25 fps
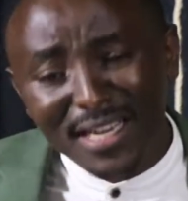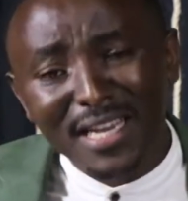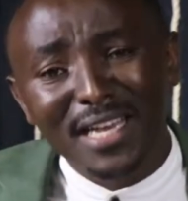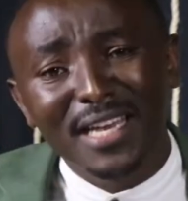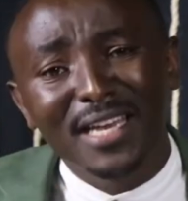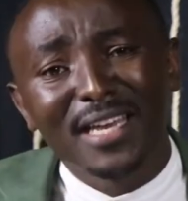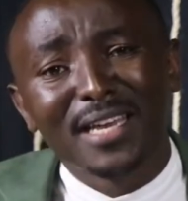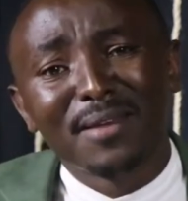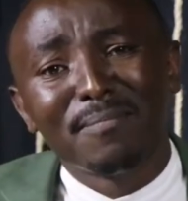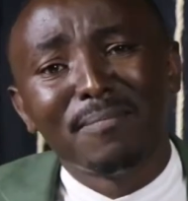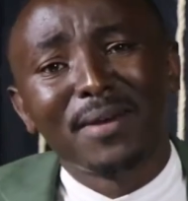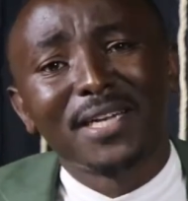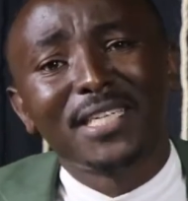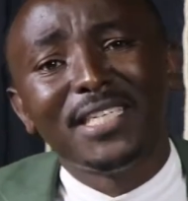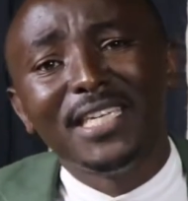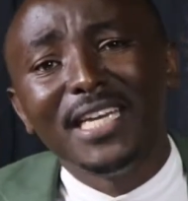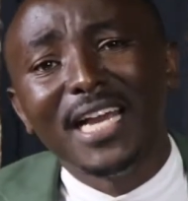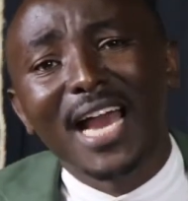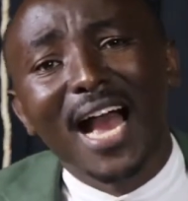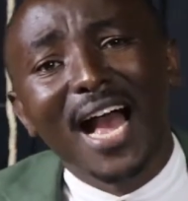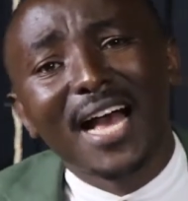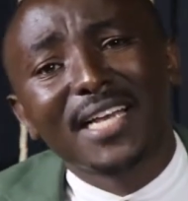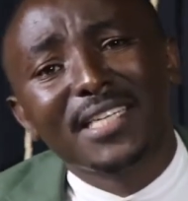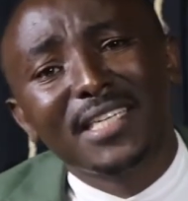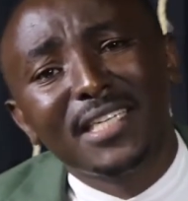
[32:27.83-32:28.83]
But he
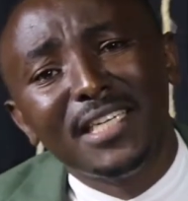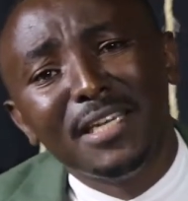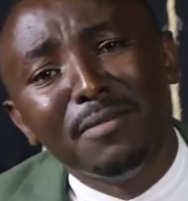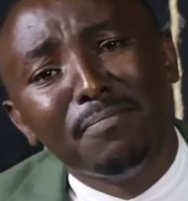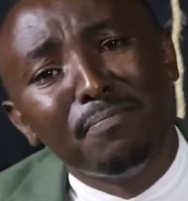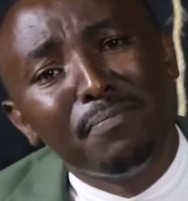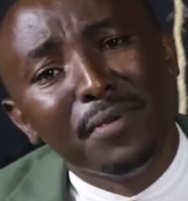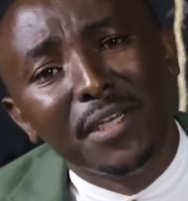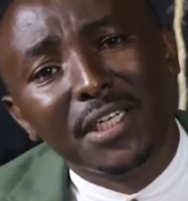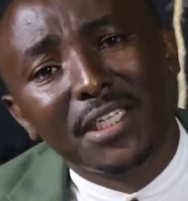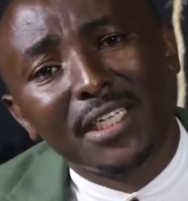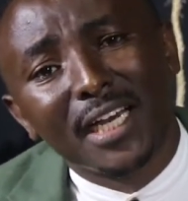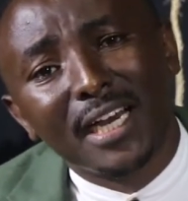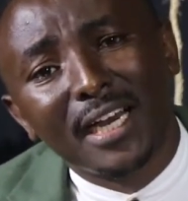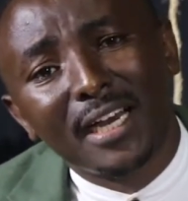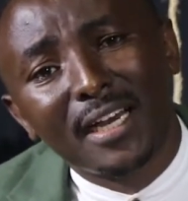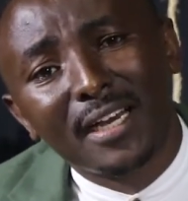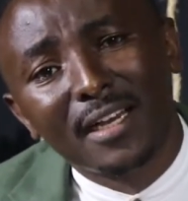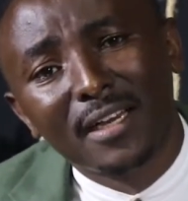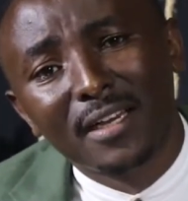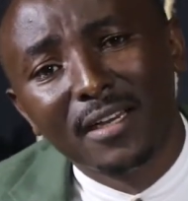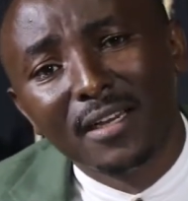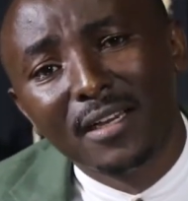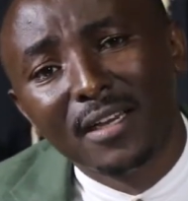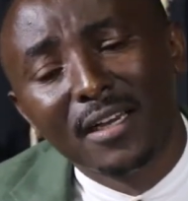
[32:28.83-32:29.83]
asked him, Peter,
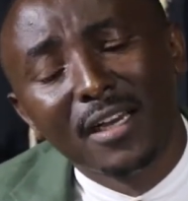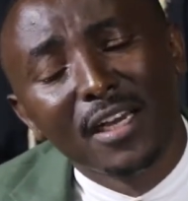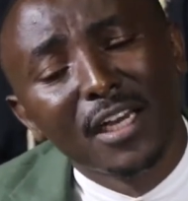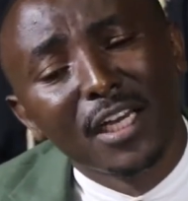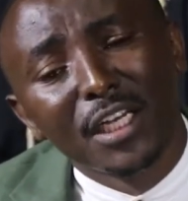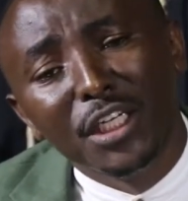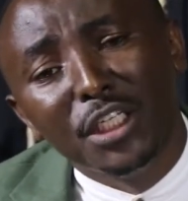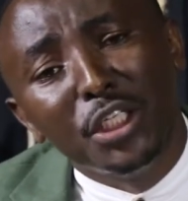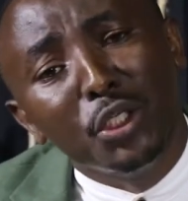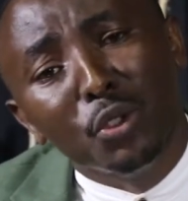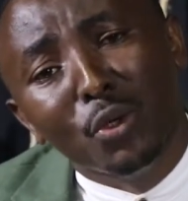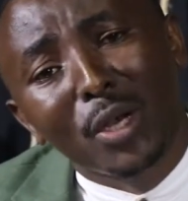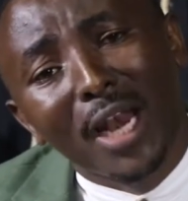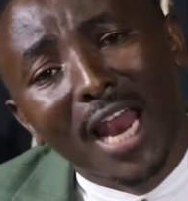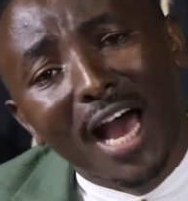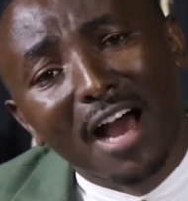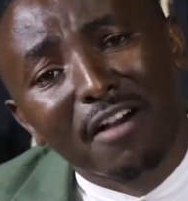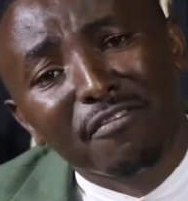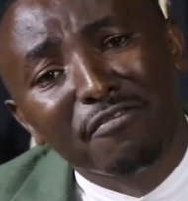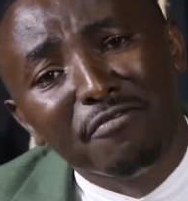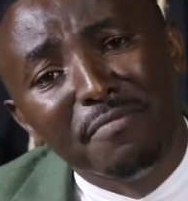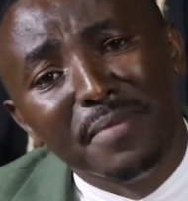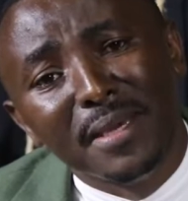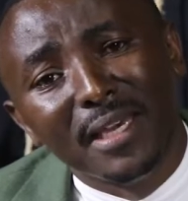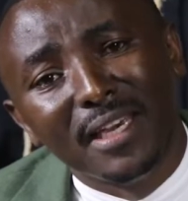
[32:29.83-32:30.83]
do you
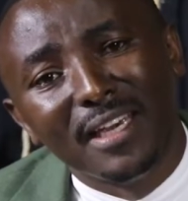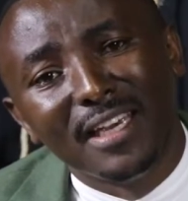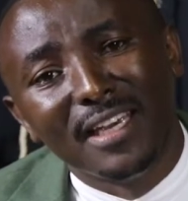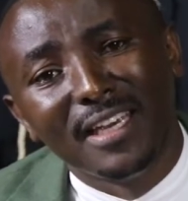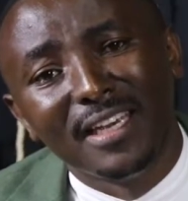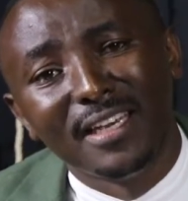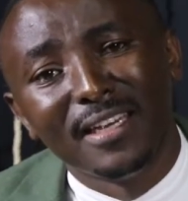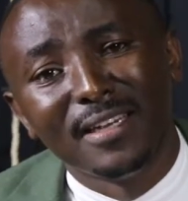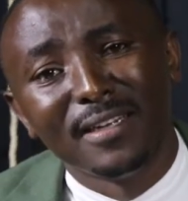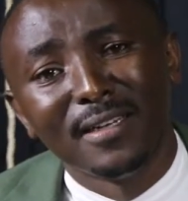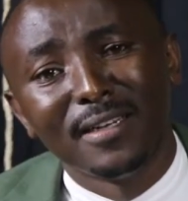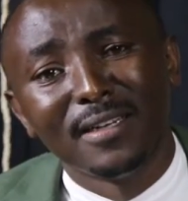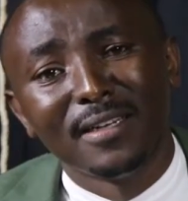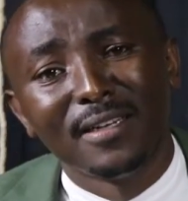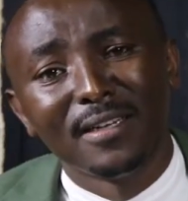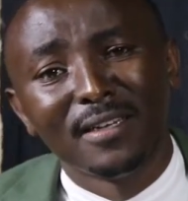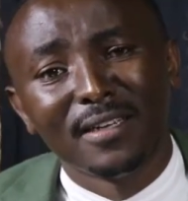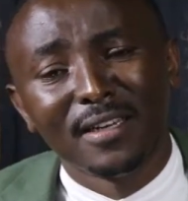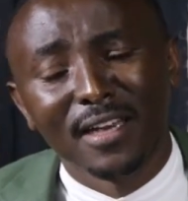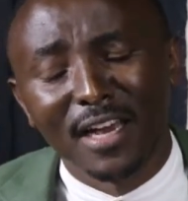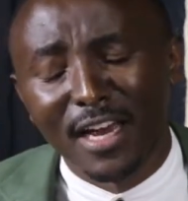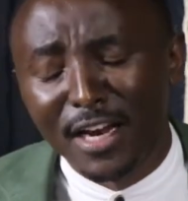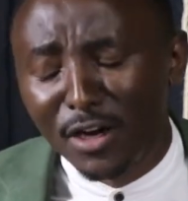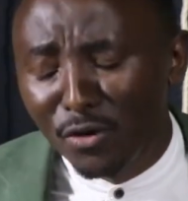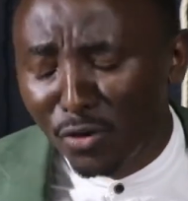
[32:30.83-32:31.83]
love me?
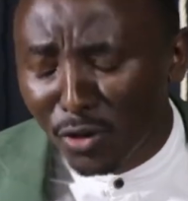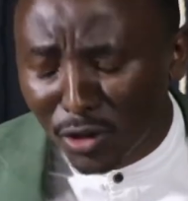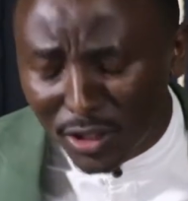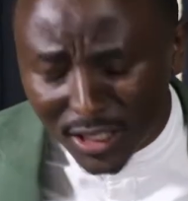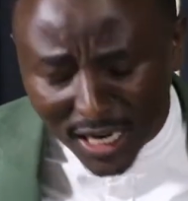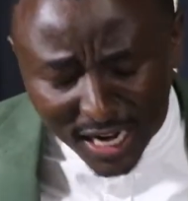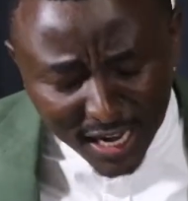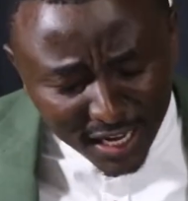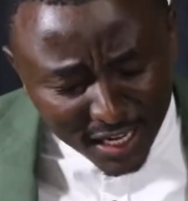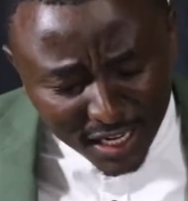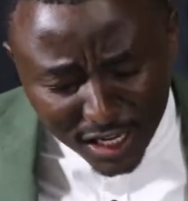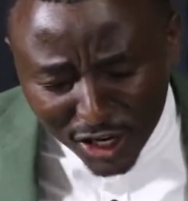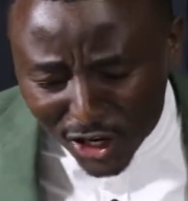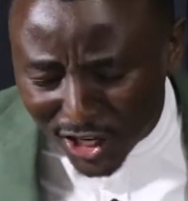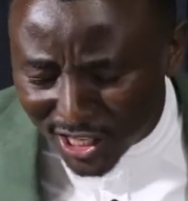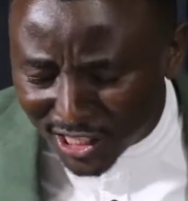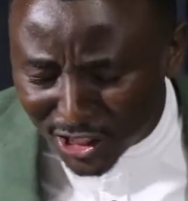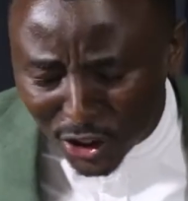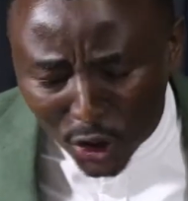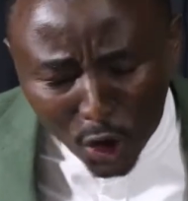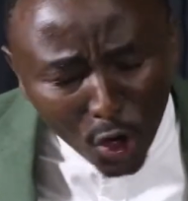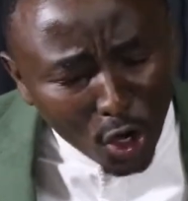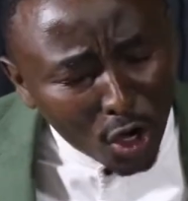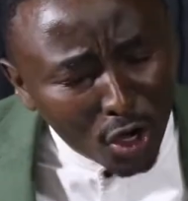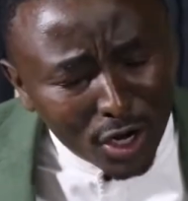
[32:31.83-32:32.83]
And he was like, yes,
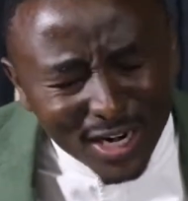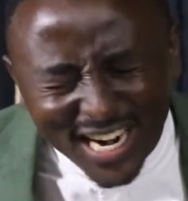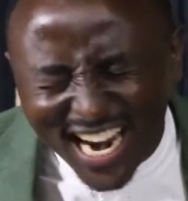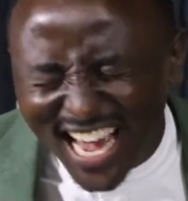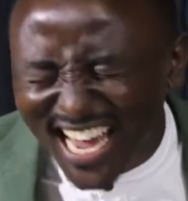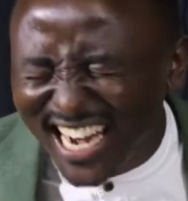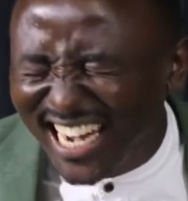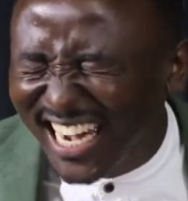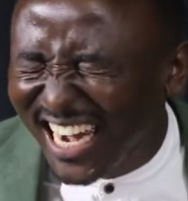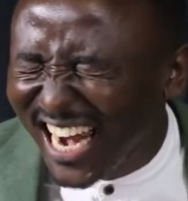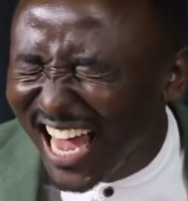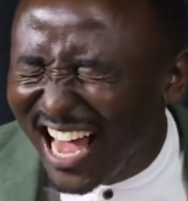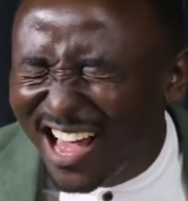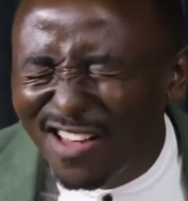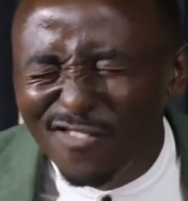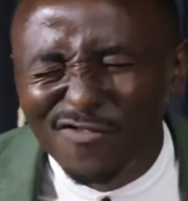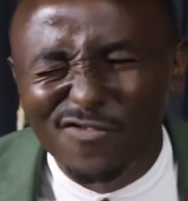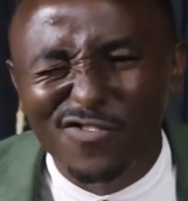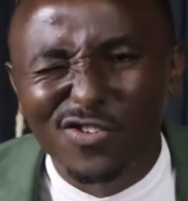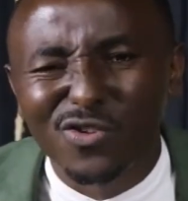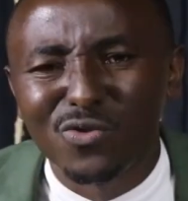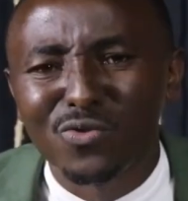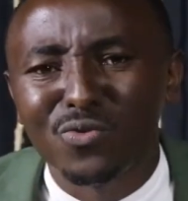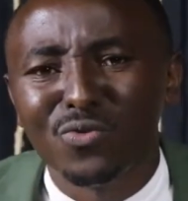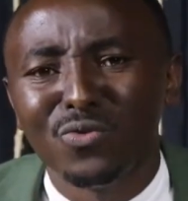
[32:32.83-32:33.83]
Lord, I love
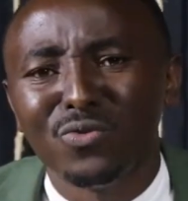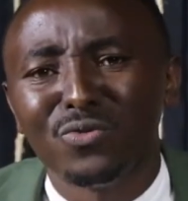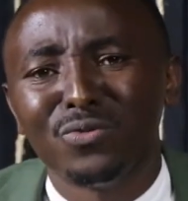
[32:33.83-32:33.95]
you.